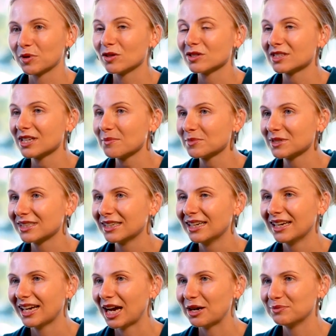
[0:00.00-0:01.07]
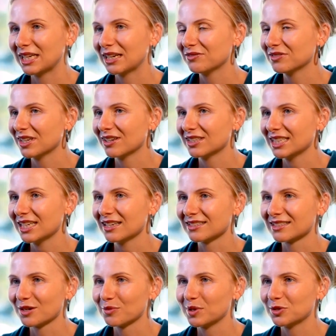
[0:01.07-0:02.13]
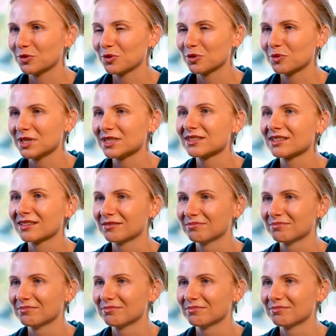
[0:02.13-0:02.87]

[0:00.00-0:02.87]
concept and we loved the idea, so we took the risk.